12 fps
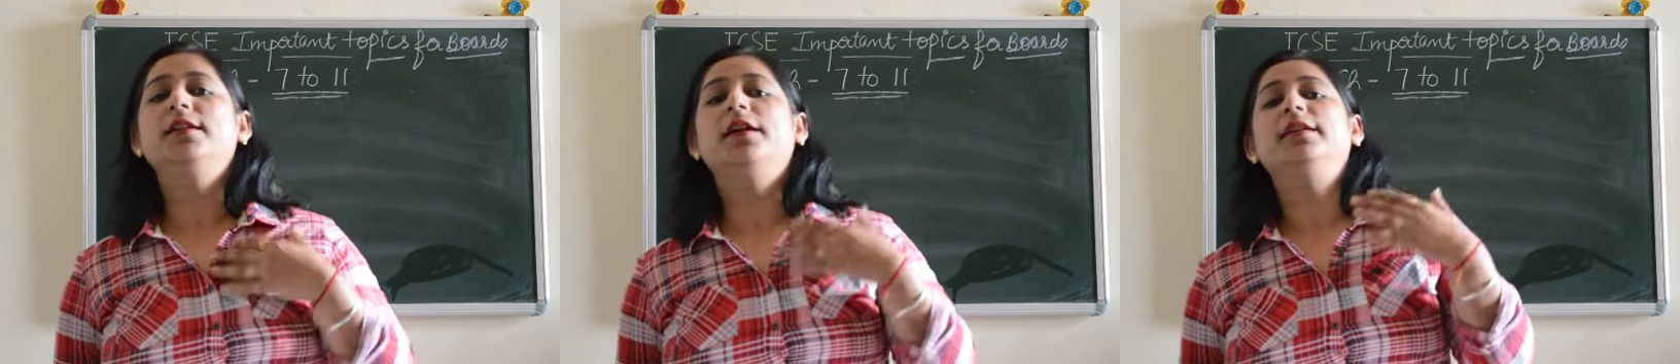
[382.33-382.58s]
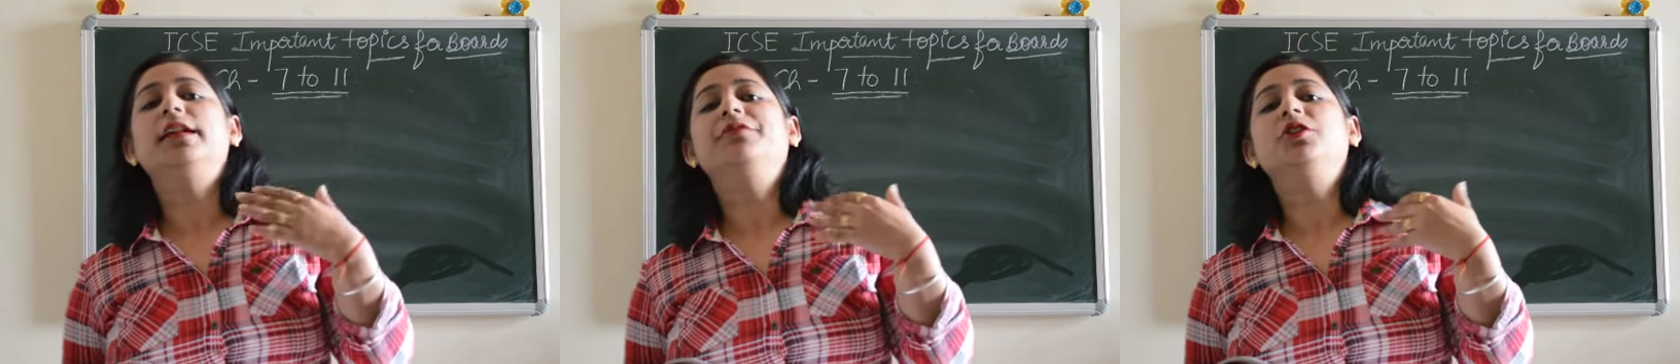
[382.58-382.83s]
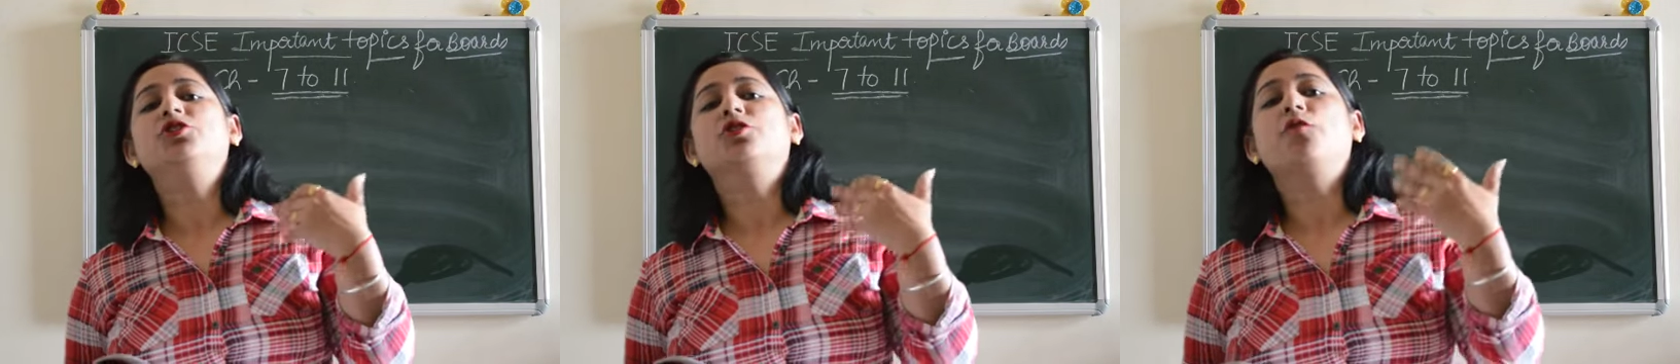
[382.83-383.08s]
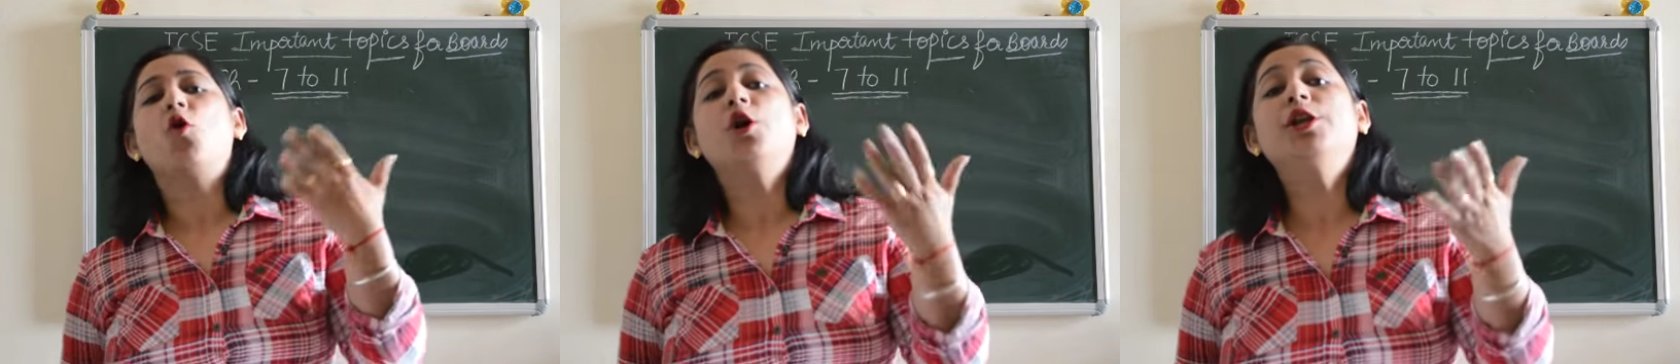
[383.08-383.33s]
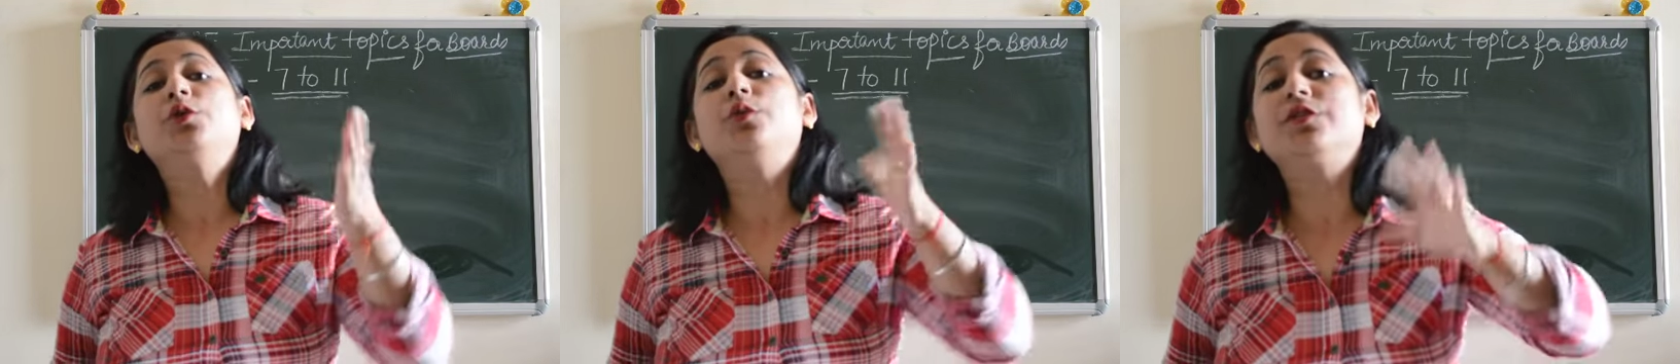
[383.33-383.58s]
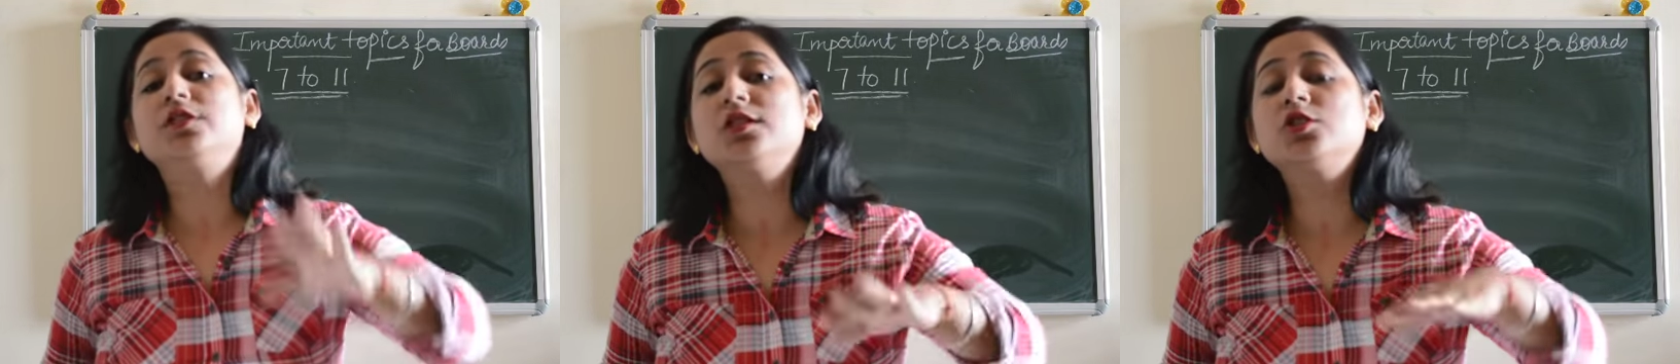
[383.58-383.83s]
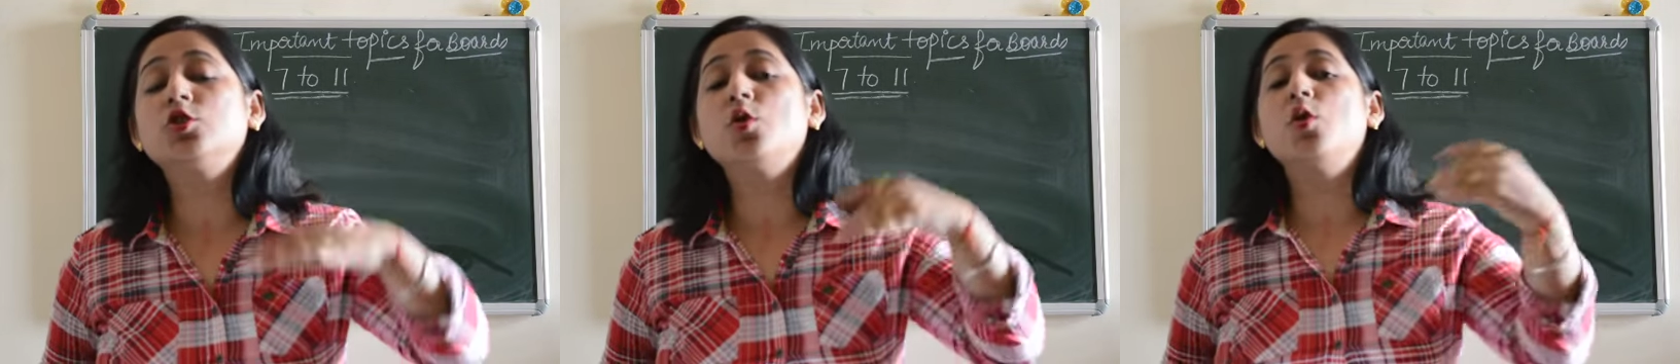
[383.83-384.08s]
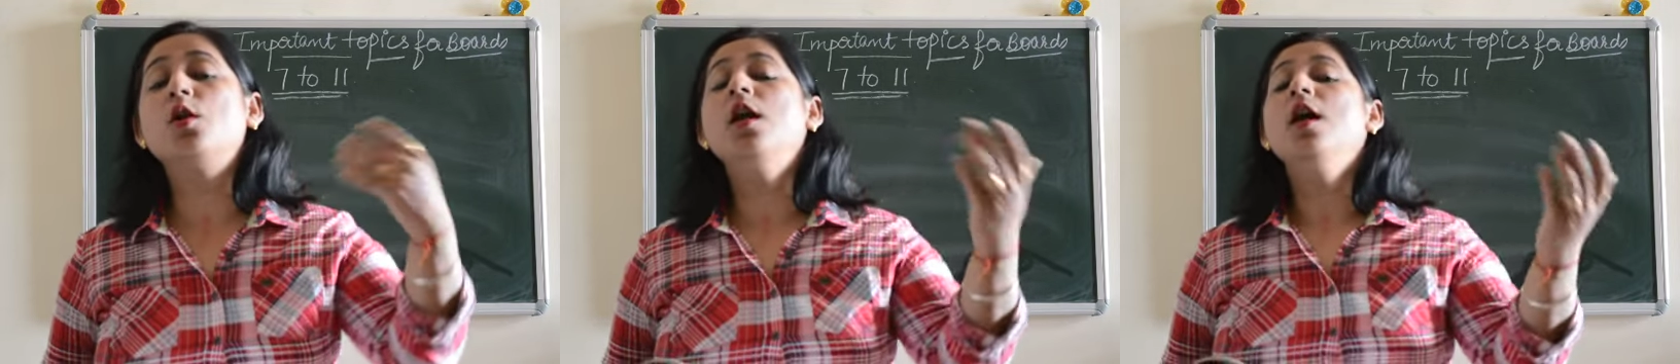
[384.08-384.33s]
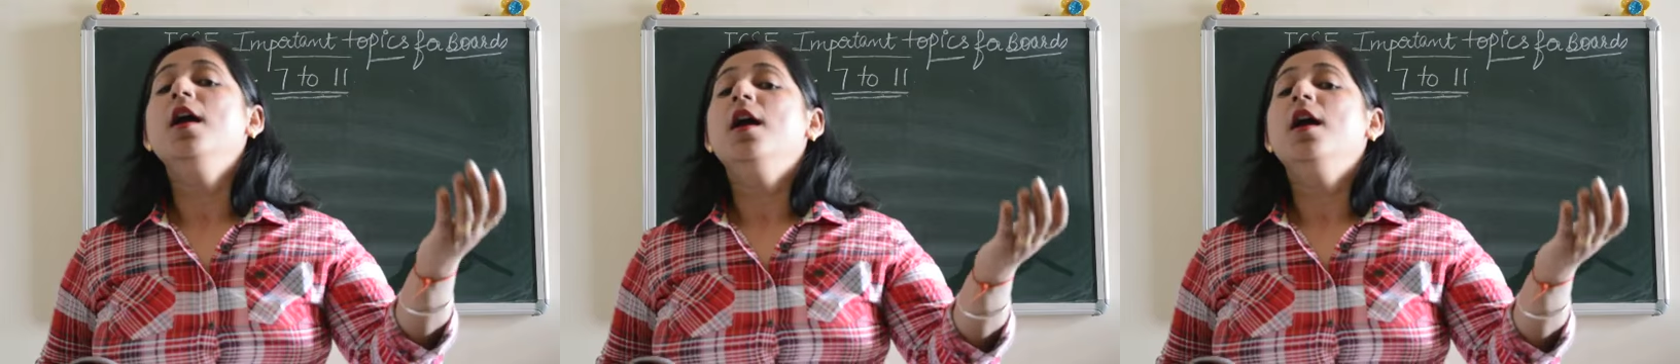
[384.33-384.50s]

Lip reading: definition of auricular systole,